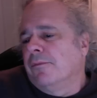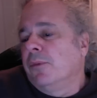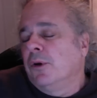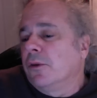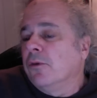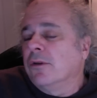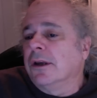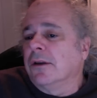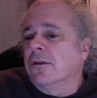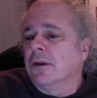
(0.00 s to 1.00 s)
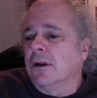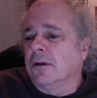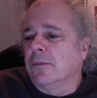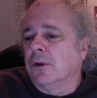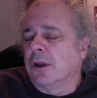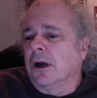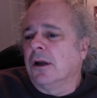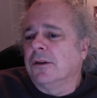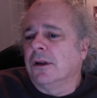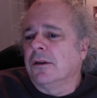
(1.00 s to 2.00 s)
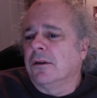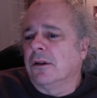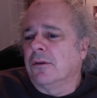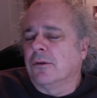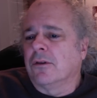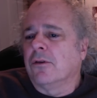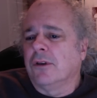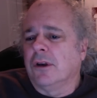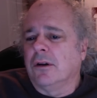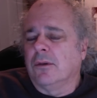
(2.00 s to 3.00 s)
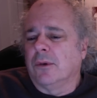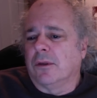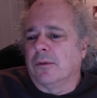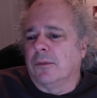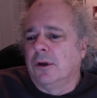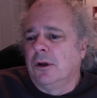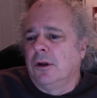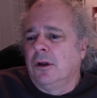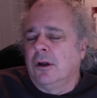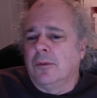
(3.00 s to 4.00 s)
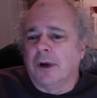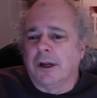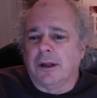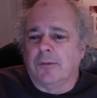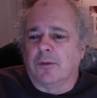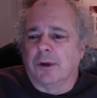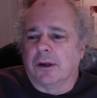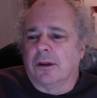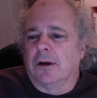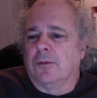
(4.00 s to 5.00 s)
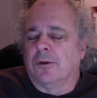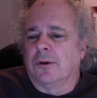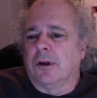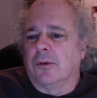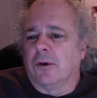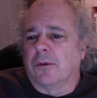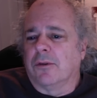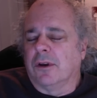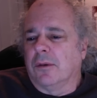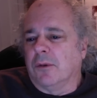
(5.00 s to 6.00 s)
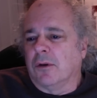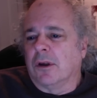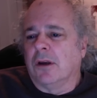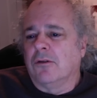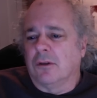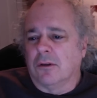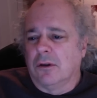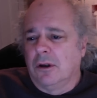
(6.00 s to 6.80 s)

put those links and put the content that are associated with them. My name is Michael Albert, and I work with Z Communications.